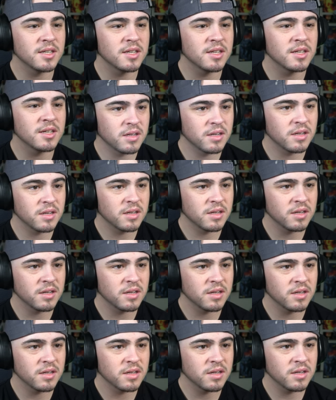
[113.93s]

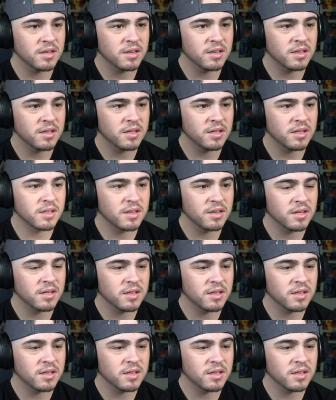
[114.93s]
(silence)